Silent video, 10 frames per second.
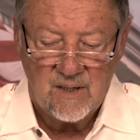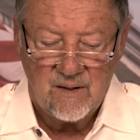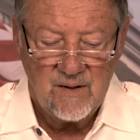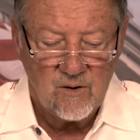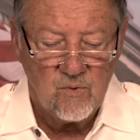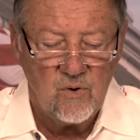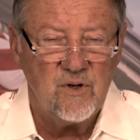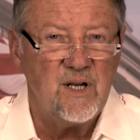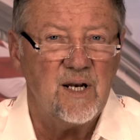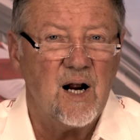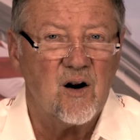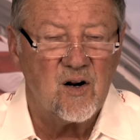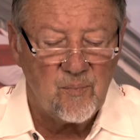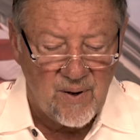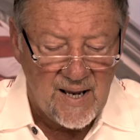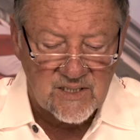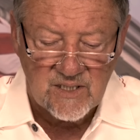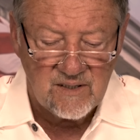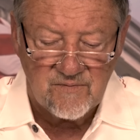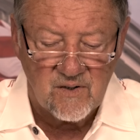They're rooted in our
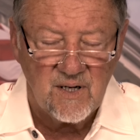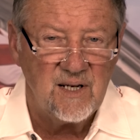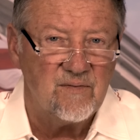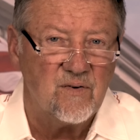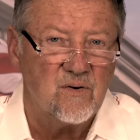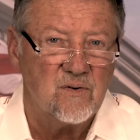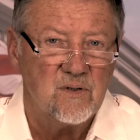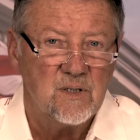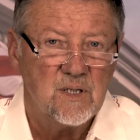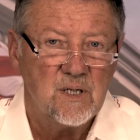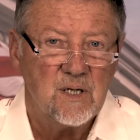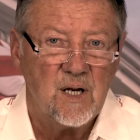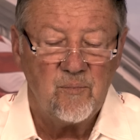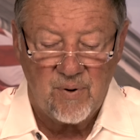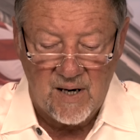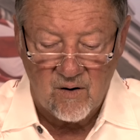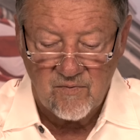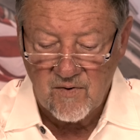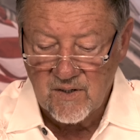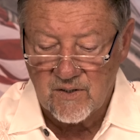capacity for evil and power
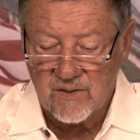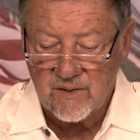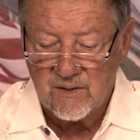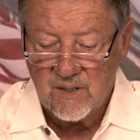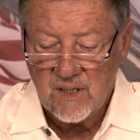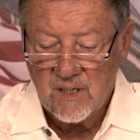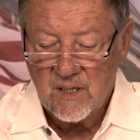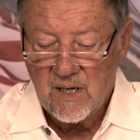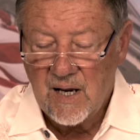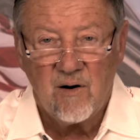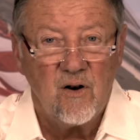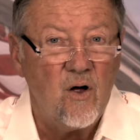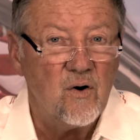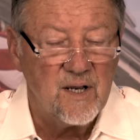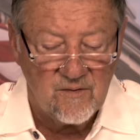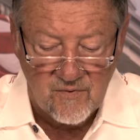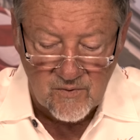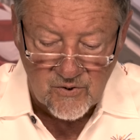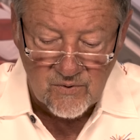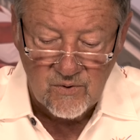for good, our longing for
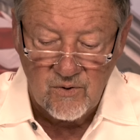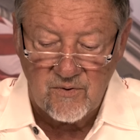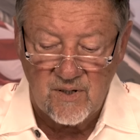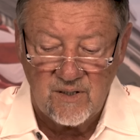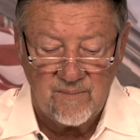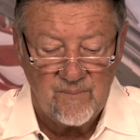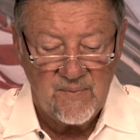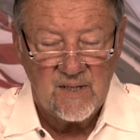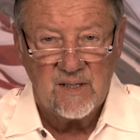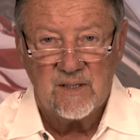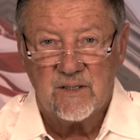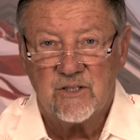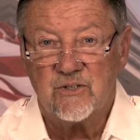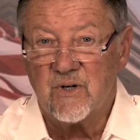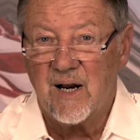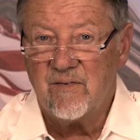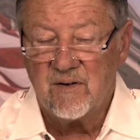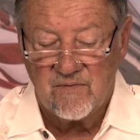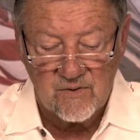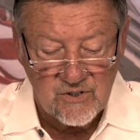truth and
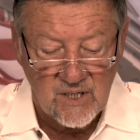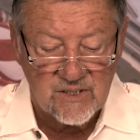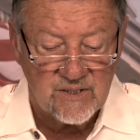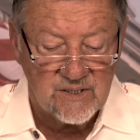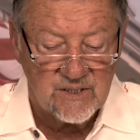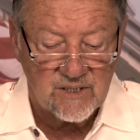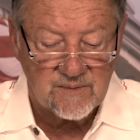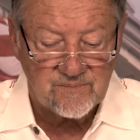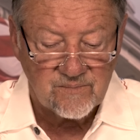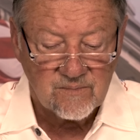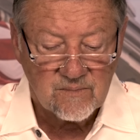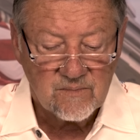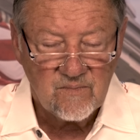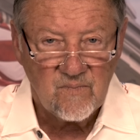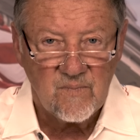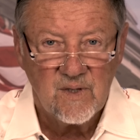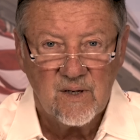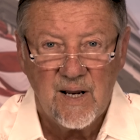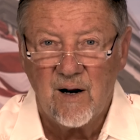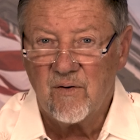striving for justice,
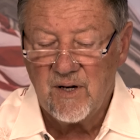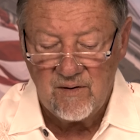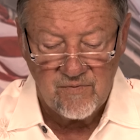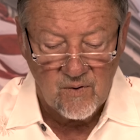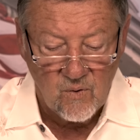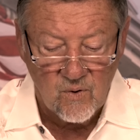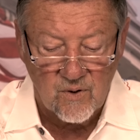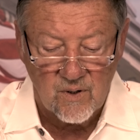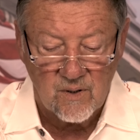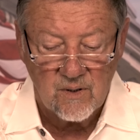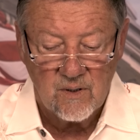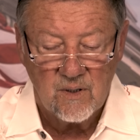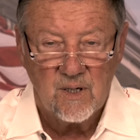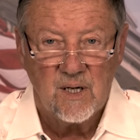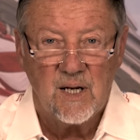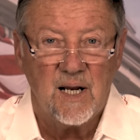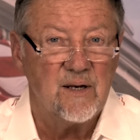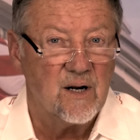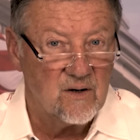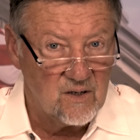our need for order, and
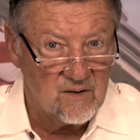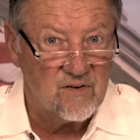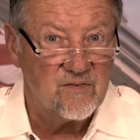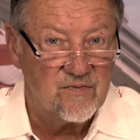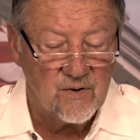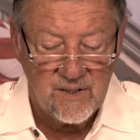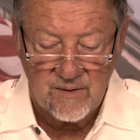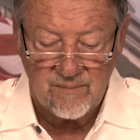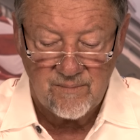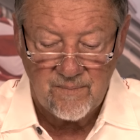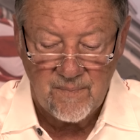our love of freedom.